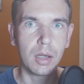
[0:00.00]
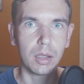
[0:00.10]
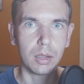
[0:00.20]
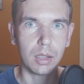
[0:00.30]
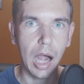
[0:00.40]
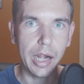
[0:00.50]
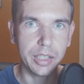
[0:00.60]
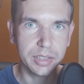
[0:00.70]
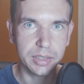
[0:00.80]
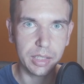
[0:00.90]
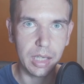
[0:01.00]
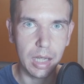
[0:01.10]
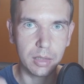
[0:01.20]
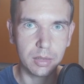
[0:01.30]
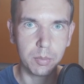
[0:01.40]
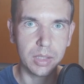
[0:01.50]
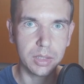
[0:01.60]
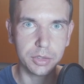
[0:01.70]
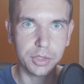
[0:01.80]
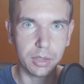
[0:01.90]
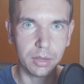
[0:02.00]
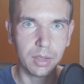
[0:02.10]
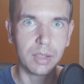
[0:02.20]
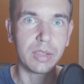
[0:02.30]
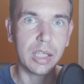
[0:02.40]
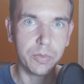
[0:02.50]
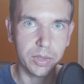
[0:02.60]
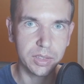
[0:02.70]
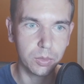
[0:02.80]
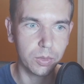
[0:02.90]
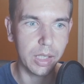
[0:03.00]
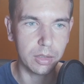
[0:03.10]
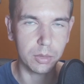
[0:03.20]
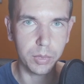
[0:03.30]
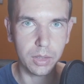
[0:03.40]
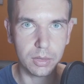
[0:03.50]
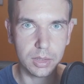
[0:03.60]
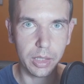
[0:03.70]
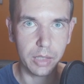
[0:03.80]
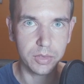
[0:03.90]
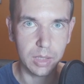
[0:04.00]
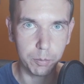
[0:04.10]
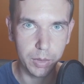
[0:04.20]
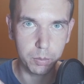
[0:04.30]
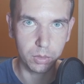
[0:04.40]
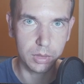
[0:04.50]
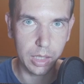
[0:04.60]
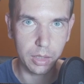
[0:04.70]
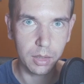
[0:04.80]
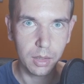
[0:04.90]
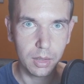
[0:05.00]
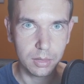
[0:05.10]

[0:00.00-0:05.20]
IRC and Messenger networks together, because I have some people there,